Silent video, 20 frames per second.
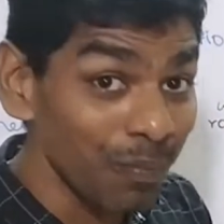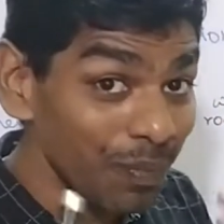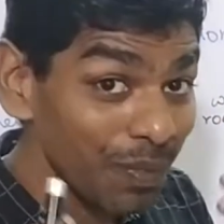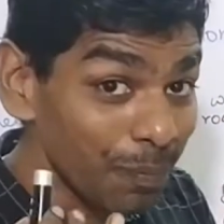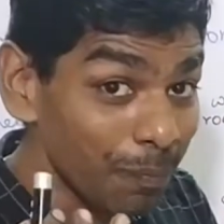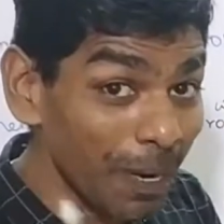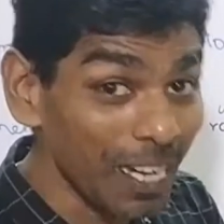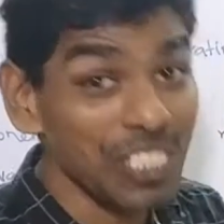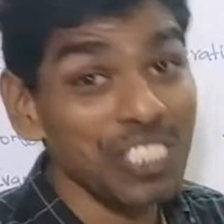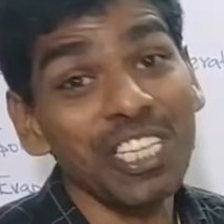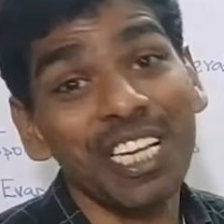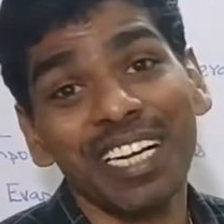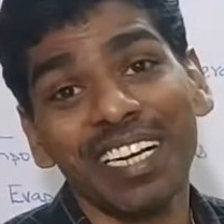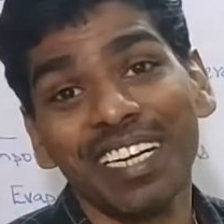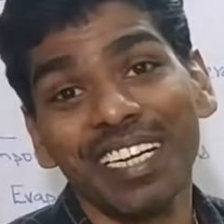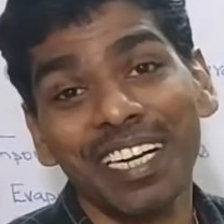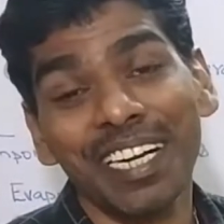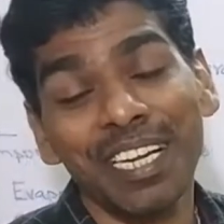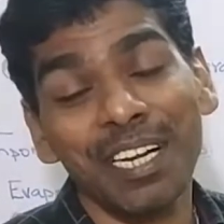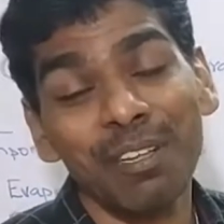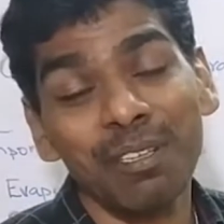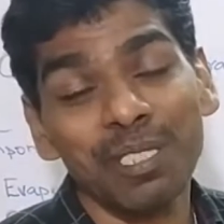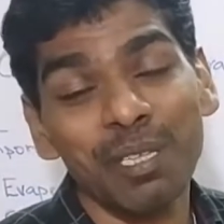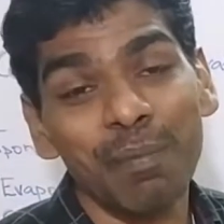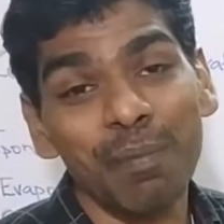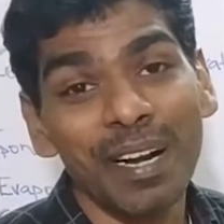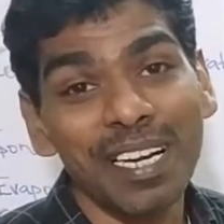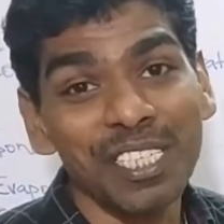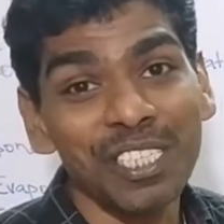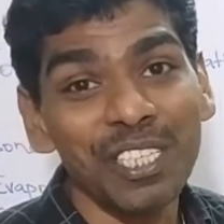pressure
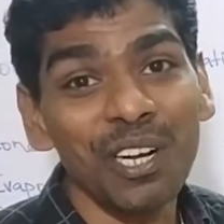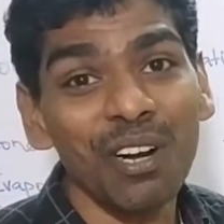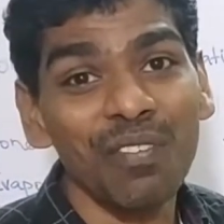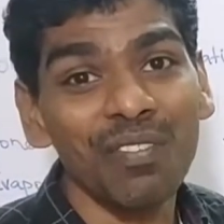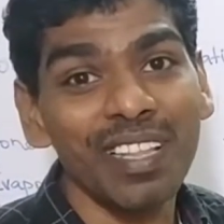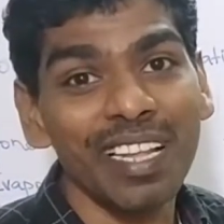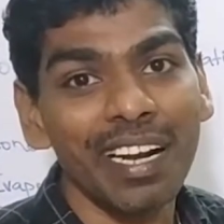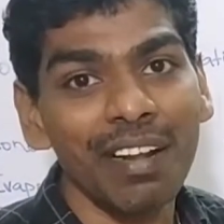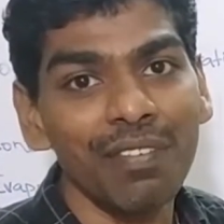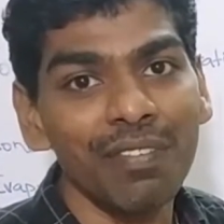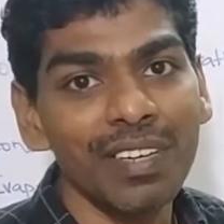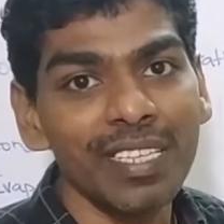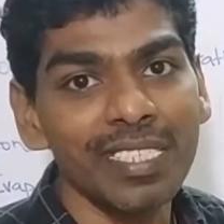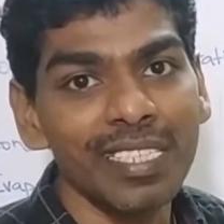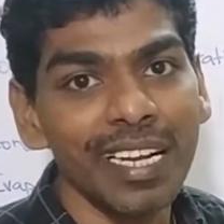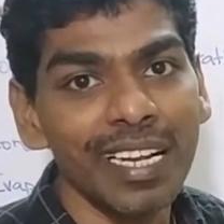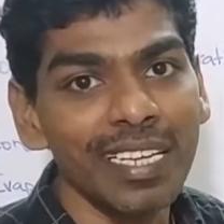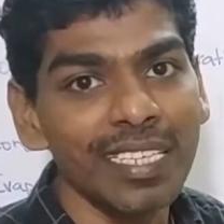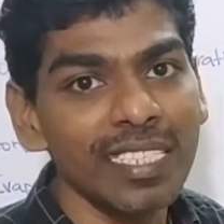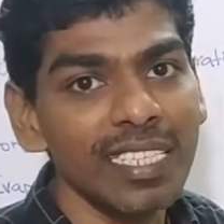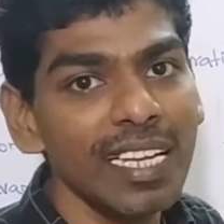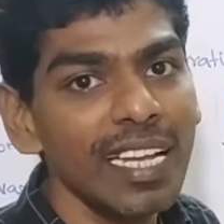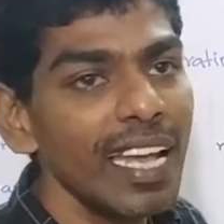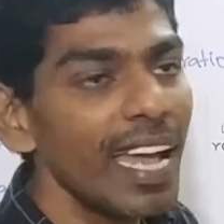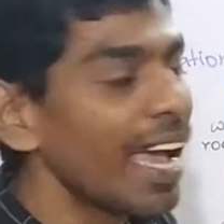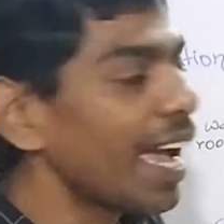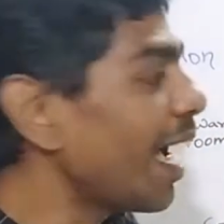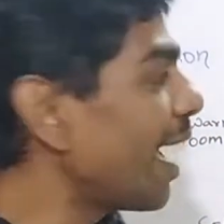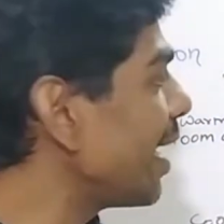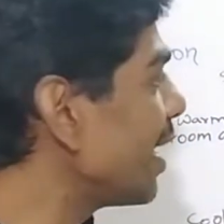of the refrigerant,
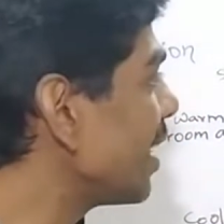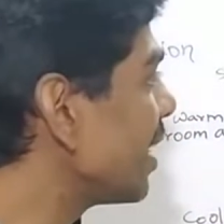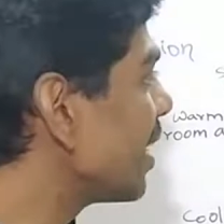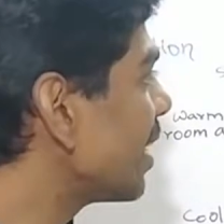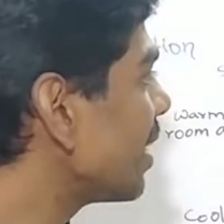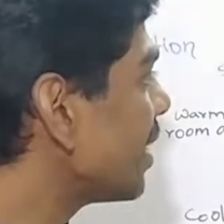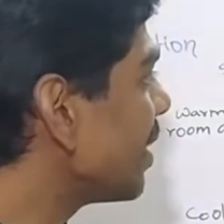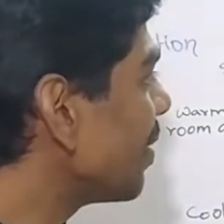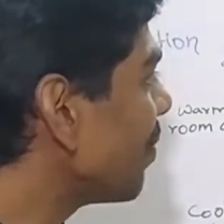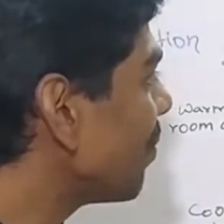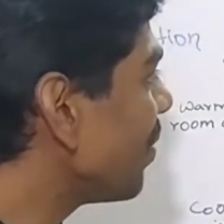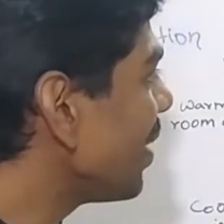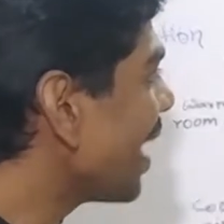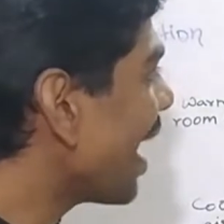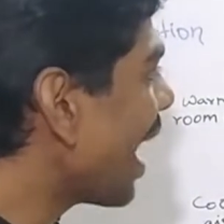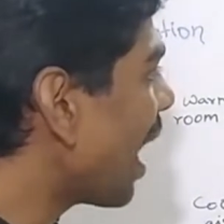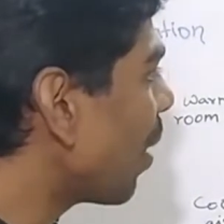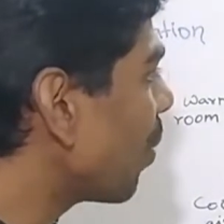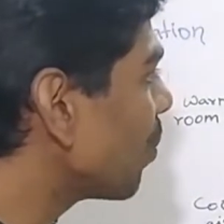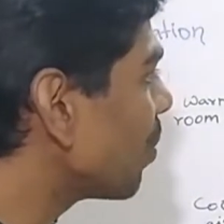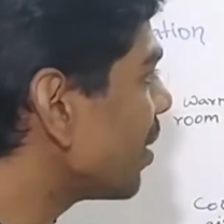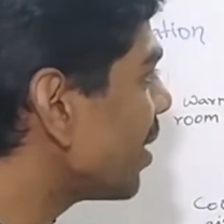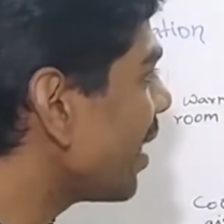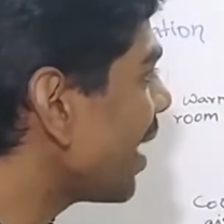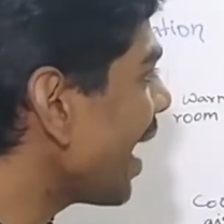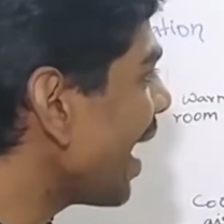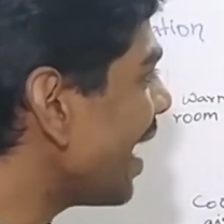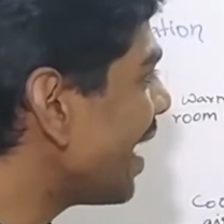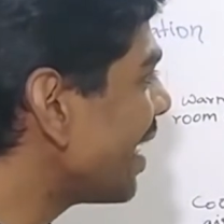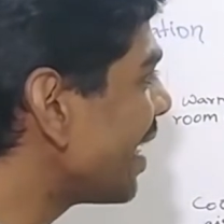and we have
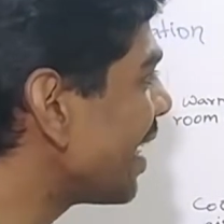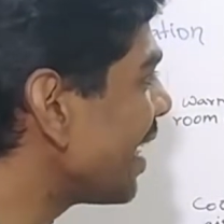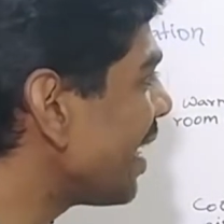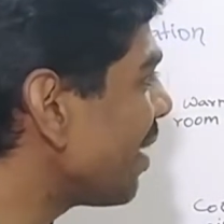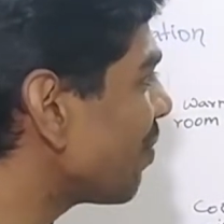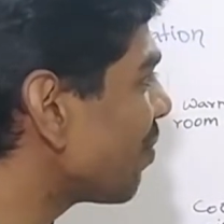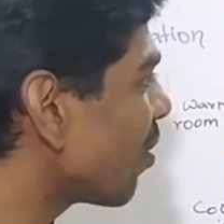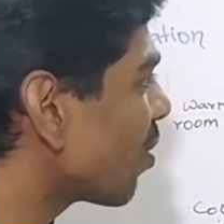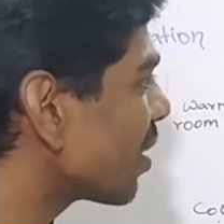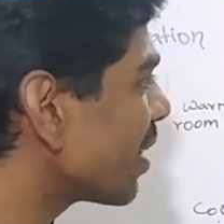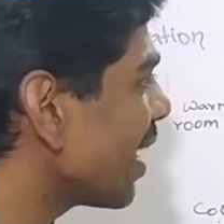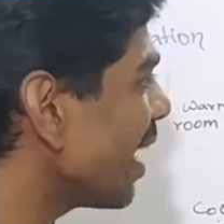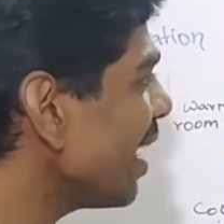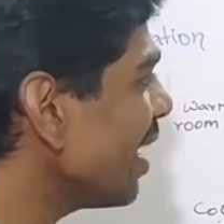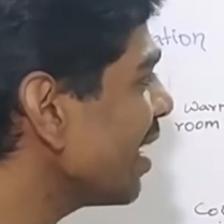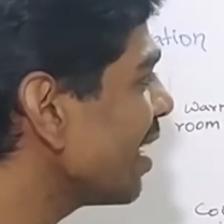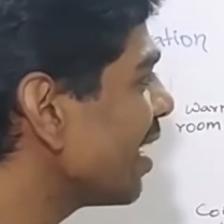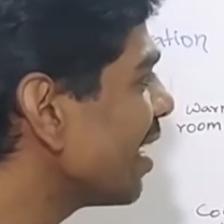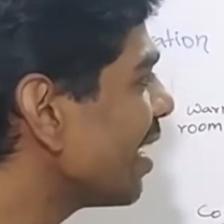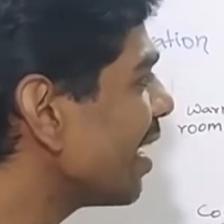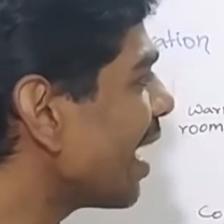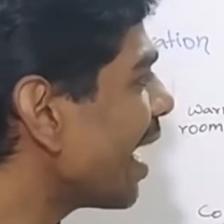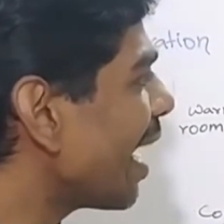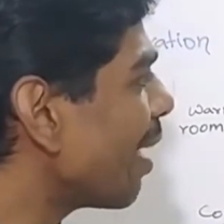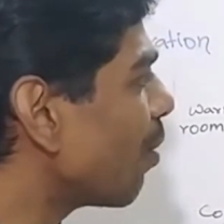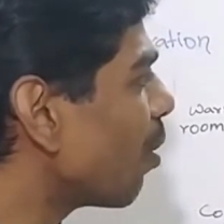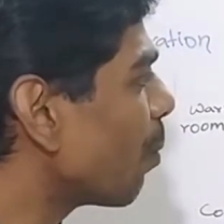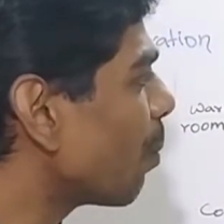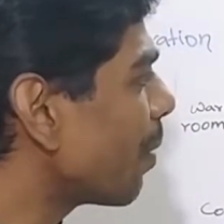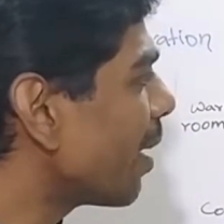the entry for the
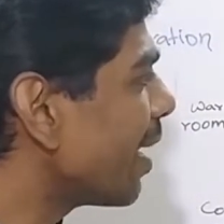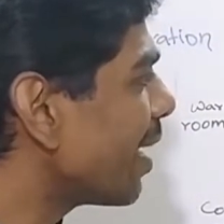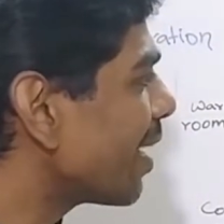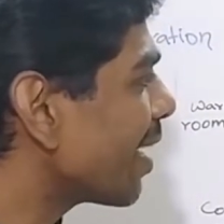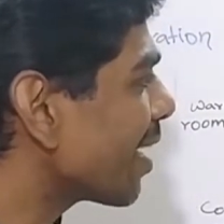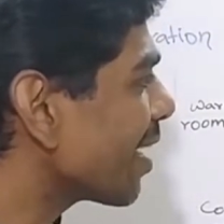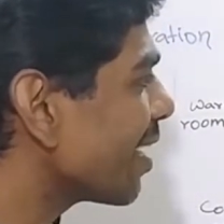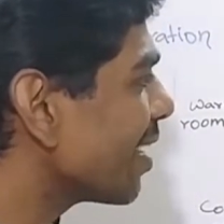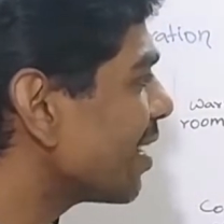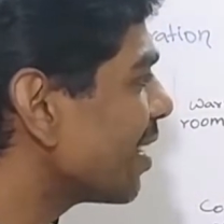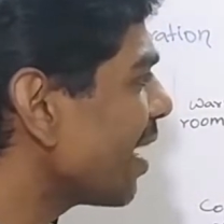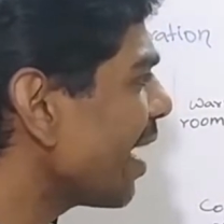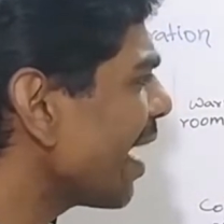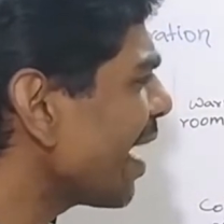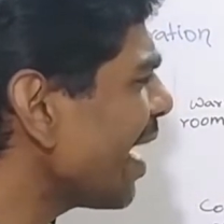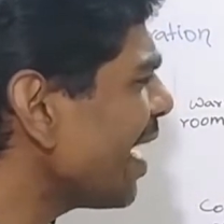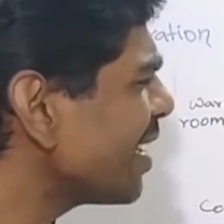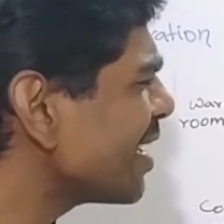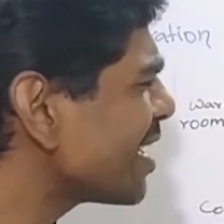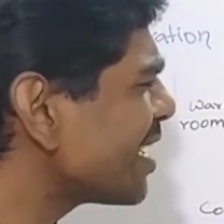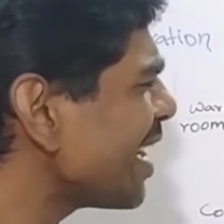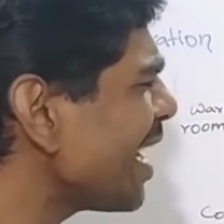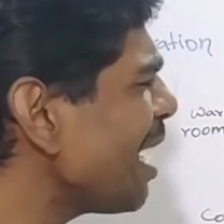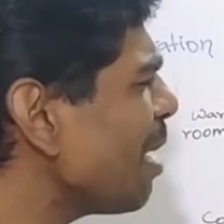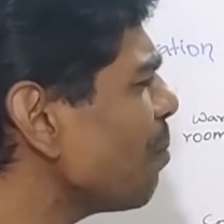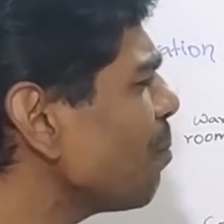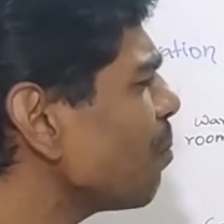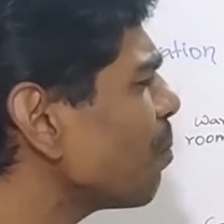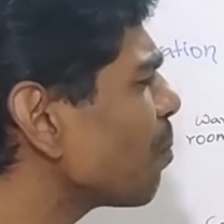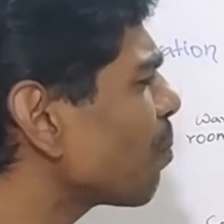evaporator. Again the
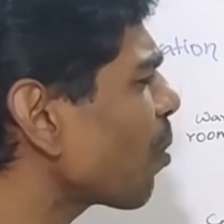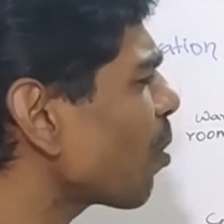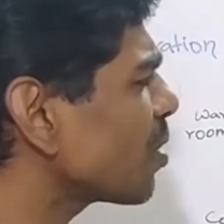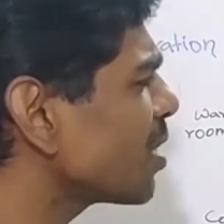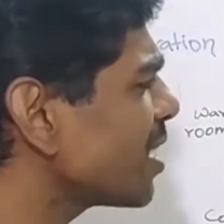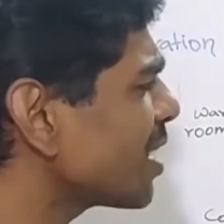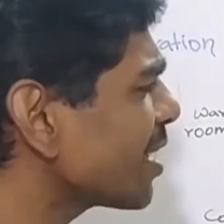same process